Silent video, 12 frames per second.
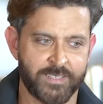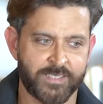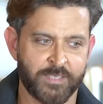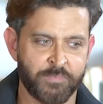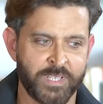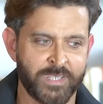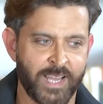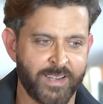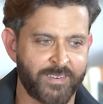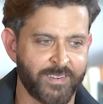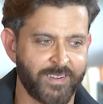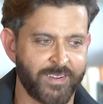something
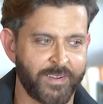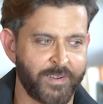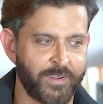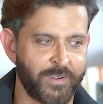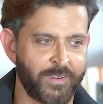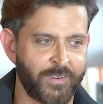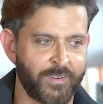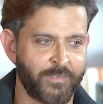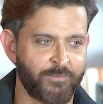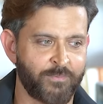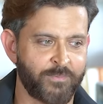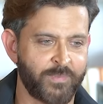that,
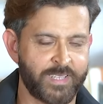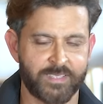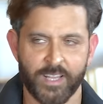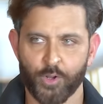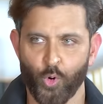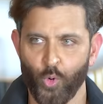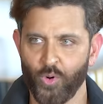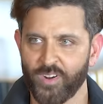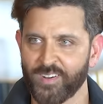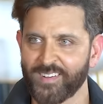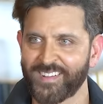it's like gold,